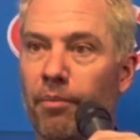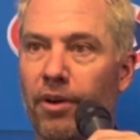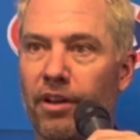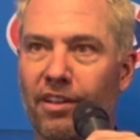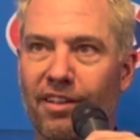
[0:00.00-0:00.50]

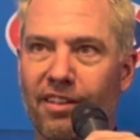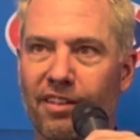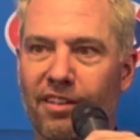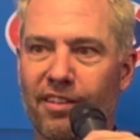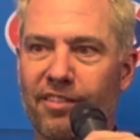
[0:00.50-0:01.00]
But
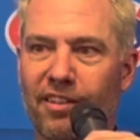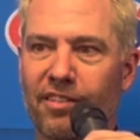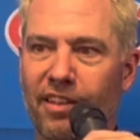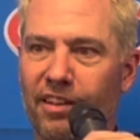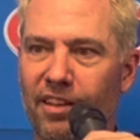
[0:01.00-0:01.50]
this
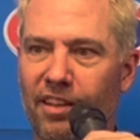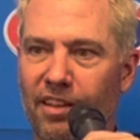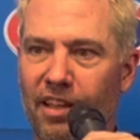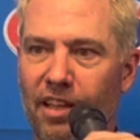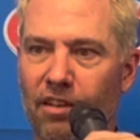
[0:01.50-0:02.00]
is
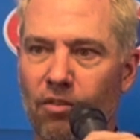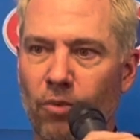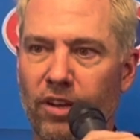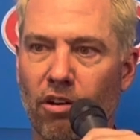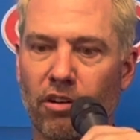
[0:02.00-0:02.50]
Indy,
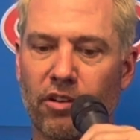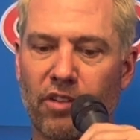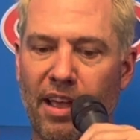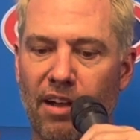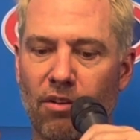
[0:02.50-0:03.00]
and
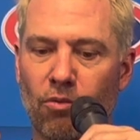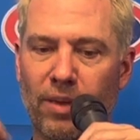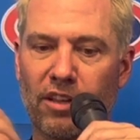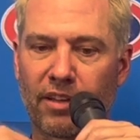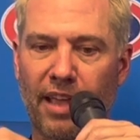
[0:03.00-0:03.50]
regardless of how
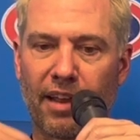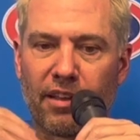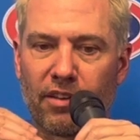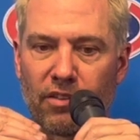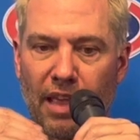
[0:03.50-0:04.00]
we look at
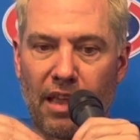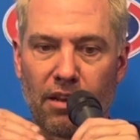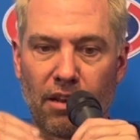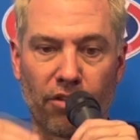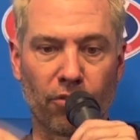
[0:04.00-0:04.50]
it as
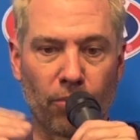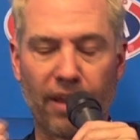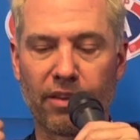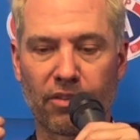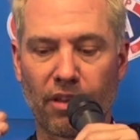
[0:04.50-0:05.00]
another
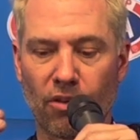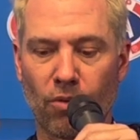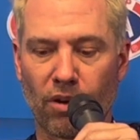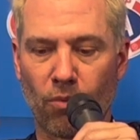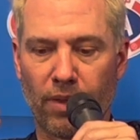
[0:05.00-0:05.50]
race that you
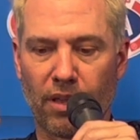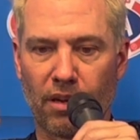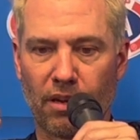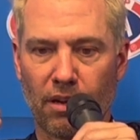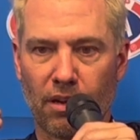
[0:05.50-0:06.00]
want to
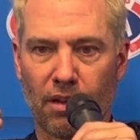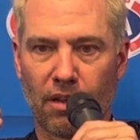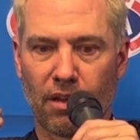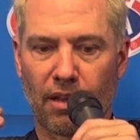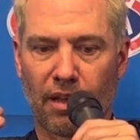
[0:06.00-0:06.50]
win,
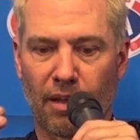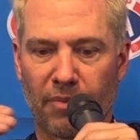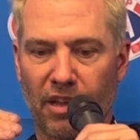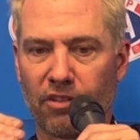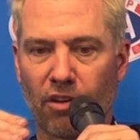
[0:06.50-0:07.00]

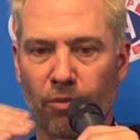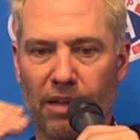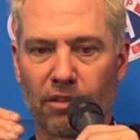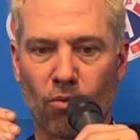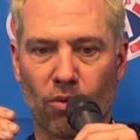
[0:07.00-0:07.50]
I'm telling you,
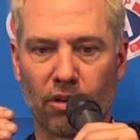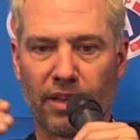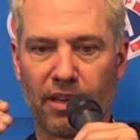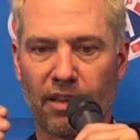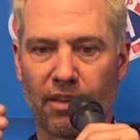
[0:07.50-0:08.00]
around the
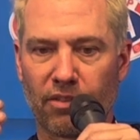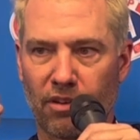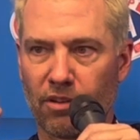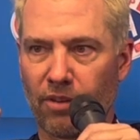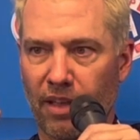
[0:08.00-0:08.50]
world, Indy
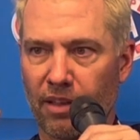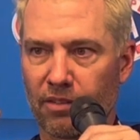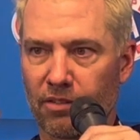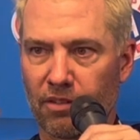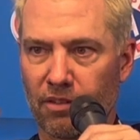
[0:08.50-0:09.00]
is known
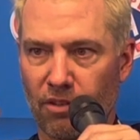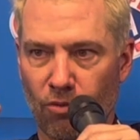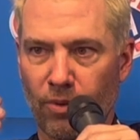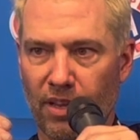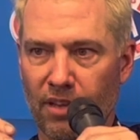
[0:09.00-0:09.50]
as,
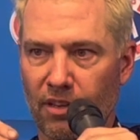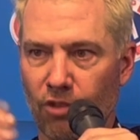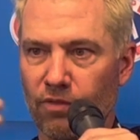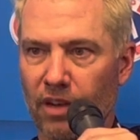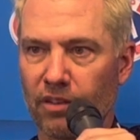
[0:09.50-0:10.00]
you win Indy,
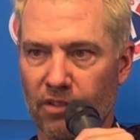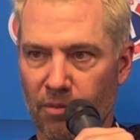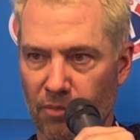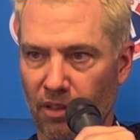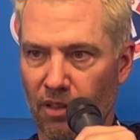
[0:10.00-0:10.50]
you've done
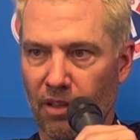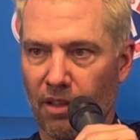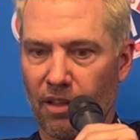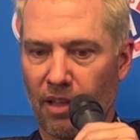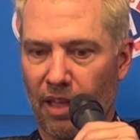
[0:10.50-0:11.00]
something.
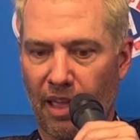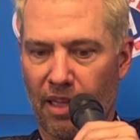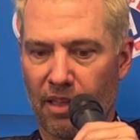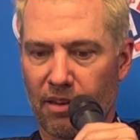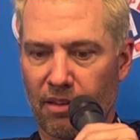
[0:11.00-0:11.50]

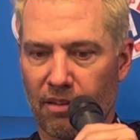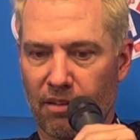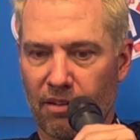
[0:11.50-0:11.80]
And